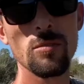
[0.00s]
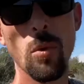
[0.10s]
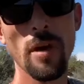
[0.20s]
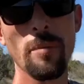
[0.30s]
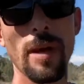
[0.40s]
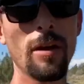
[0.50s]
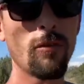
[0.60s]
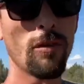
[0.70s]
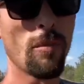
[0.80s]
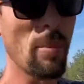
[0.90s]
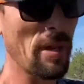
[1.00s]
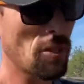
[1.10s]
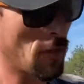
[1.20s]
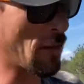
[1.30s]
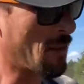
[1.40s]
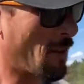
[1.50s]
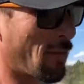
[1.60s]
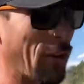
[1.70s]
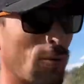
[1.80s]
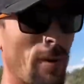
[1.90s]
Walking back over to the bench here, and I thought of
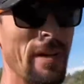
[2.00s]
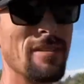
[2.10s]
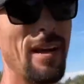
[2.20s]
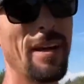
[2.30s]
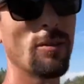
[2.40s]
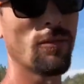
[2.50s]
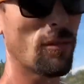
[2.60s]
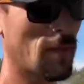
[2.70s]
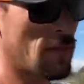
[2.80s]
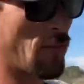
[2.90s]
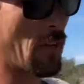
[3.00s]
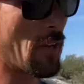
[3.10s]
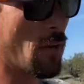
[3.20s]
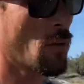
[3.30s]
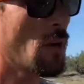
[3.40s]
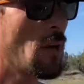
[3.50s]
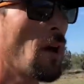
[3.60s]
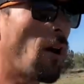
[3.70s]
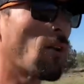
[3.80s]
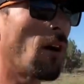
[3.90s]
a great title for this video.
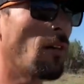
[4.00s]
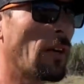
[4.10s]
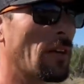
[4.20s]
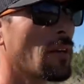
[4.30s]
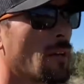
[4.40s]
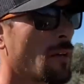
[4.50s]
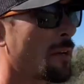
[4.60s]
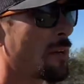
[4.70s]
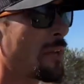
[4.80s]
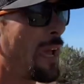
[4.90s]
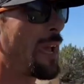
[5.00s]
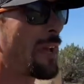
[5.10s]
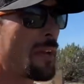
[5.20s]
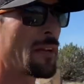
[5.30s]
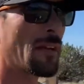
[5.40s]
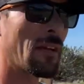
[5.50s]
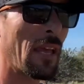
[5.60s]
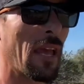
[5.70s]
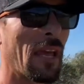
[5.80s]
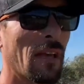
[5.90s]
I'll call it Can
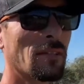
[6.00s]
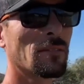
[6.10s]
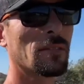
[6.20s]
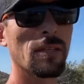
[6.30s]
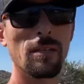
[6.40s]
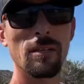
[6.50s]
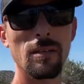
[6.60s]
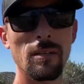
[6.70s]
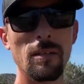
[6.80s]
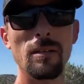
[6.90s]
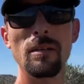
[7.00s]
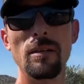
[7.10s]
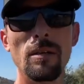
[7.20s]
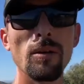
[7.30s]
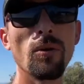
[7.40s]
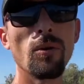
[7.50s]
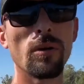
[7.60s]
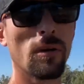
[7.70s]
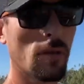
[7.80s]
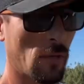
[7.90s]
Cans,
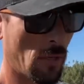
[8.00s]
or